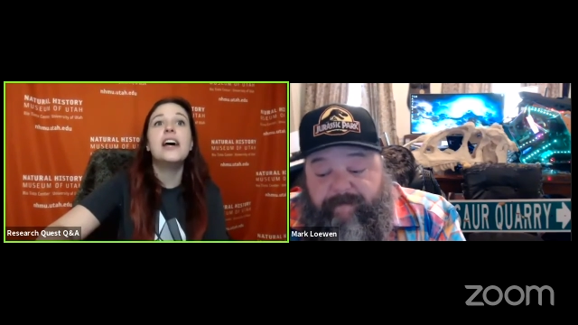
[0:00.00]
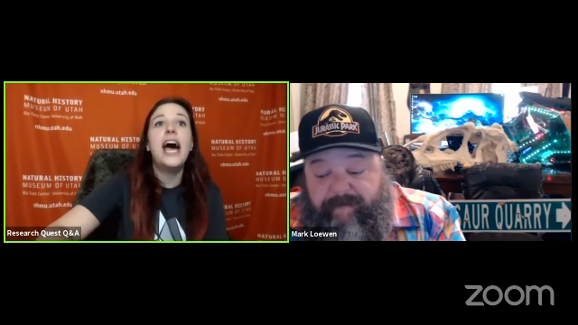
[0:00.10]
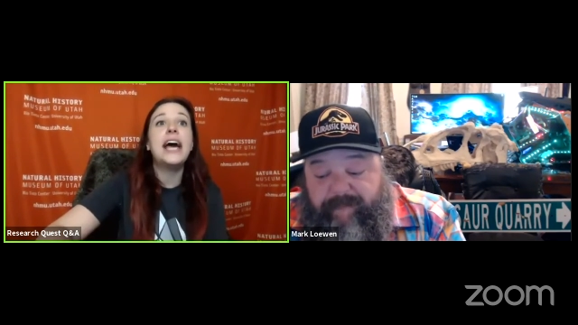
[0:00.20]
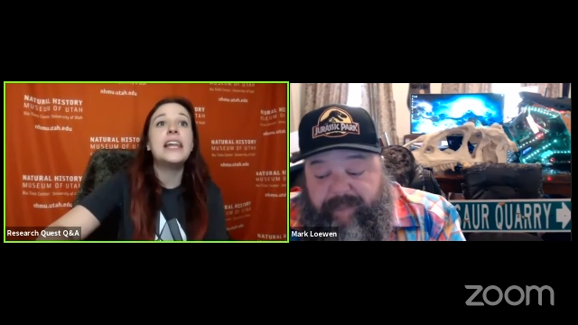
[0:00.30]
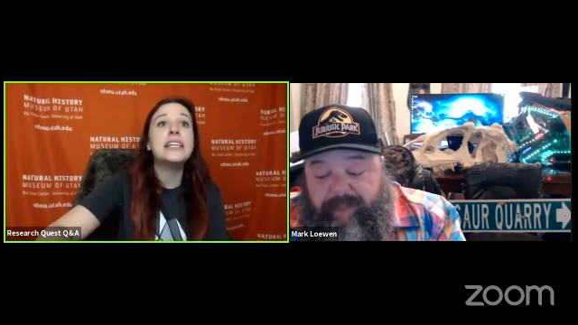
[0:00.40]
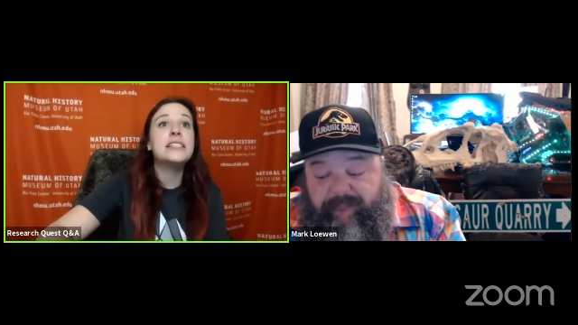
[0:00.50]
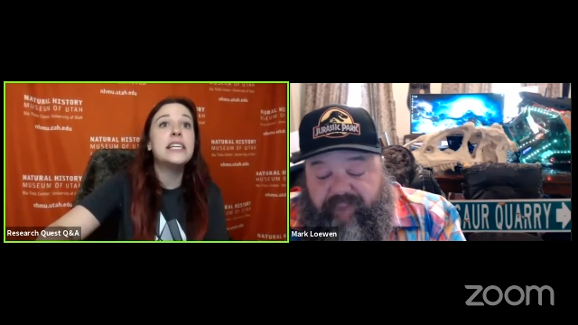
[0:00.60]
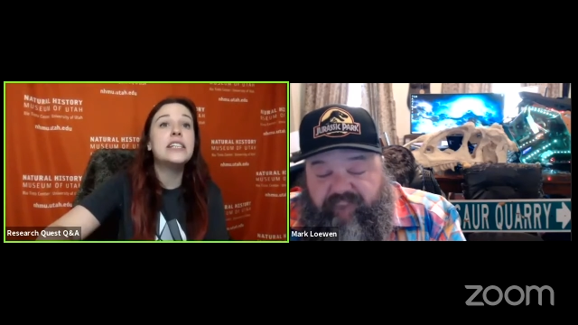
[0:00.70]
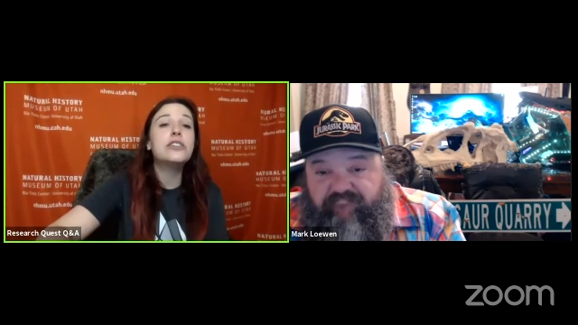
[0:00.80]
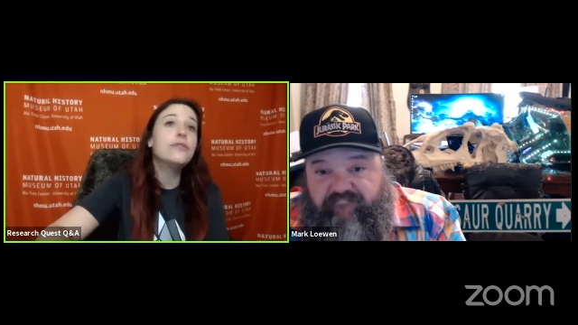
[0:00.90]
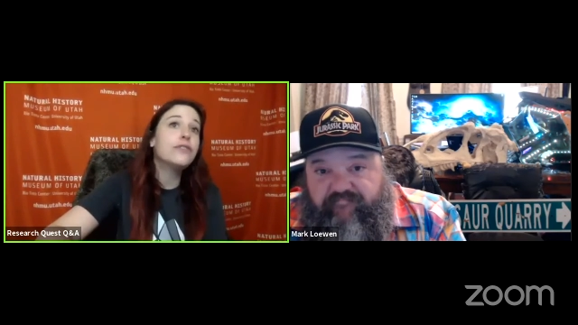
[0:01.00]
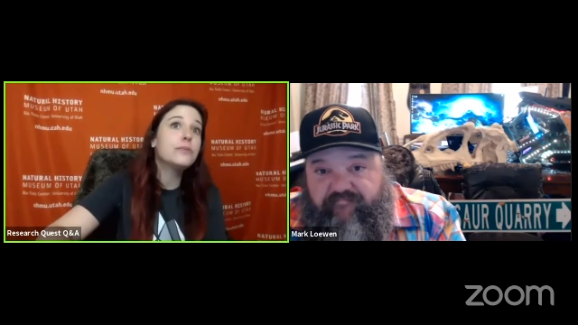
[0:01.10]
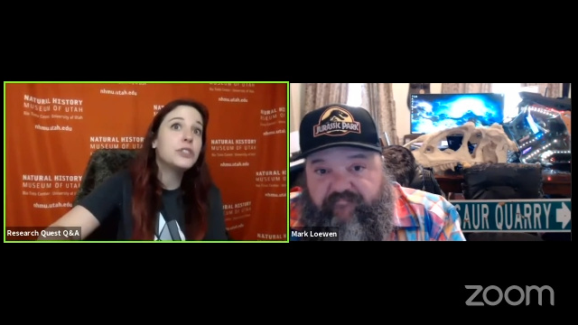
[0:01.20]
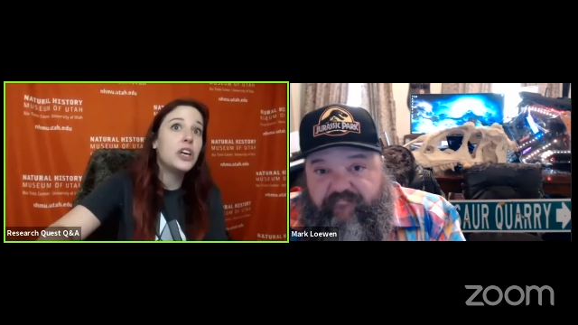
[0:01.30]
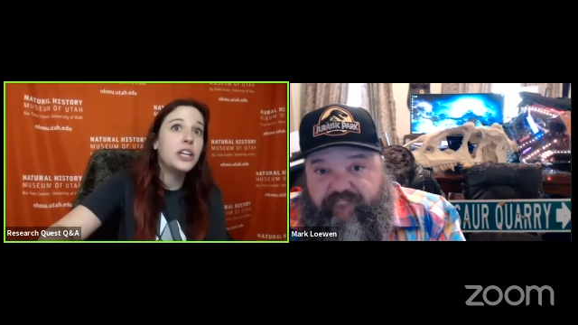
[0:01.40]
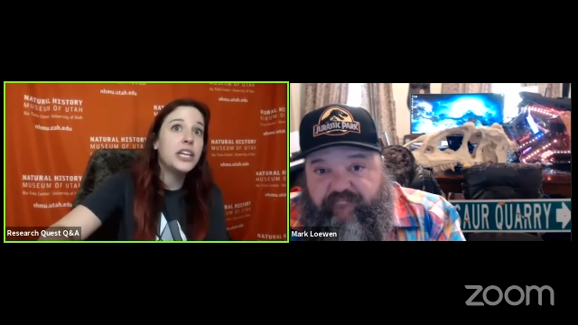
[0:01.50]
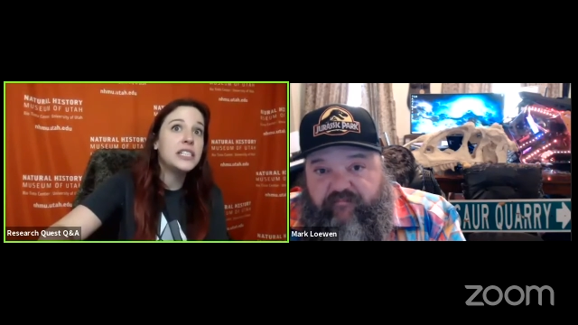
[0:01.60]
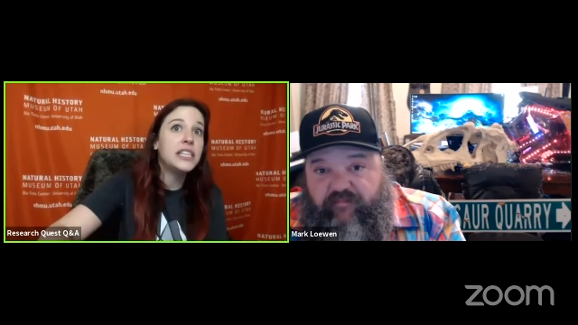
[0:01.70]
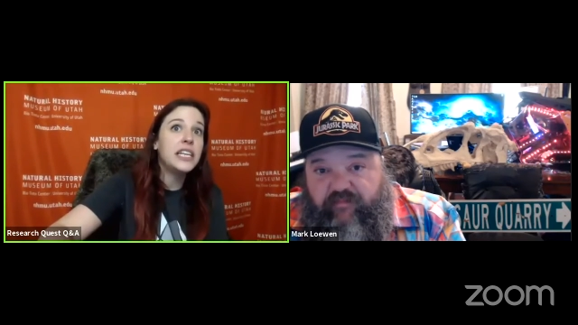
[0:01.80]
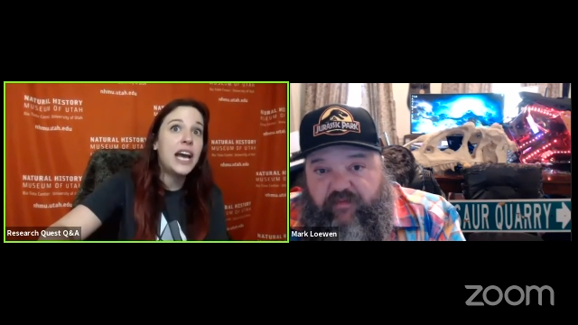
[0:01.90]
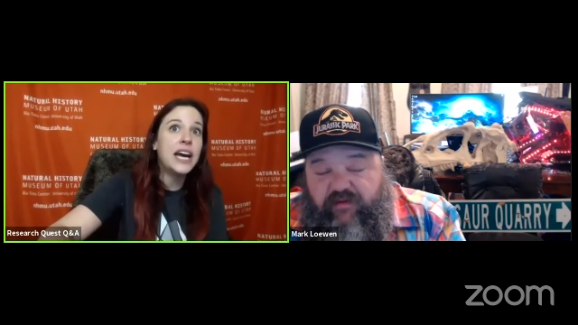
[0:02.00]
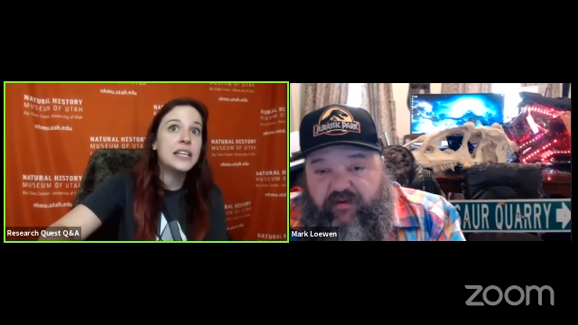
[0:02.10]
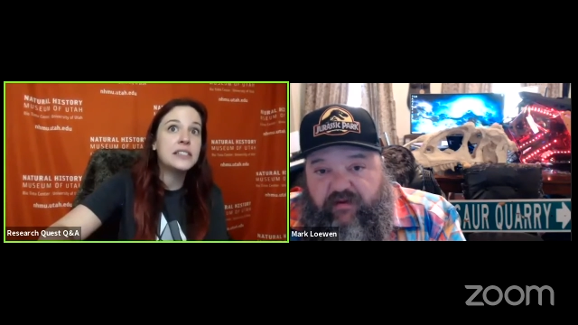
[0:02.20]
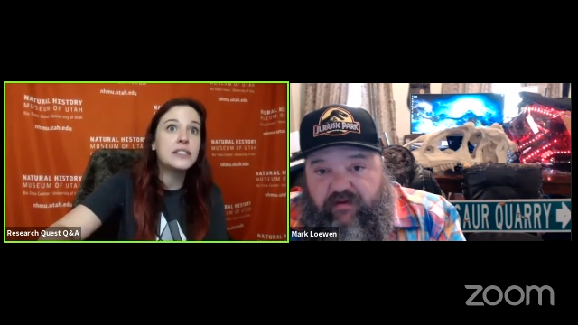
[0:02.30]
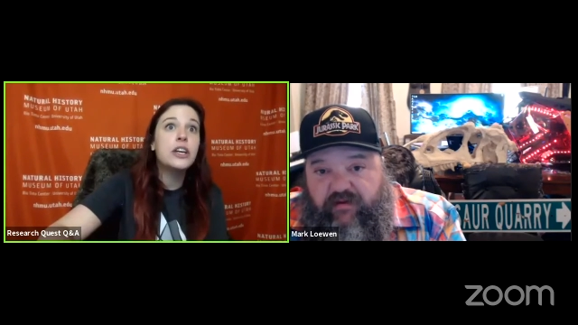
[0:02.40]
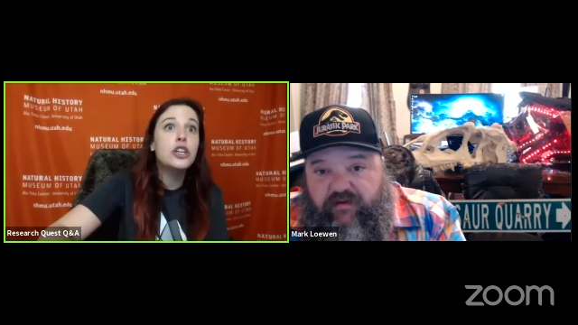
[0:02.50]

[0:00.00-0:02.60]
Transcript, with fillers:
Speaker 1: Alexander from Salt Lake City asks,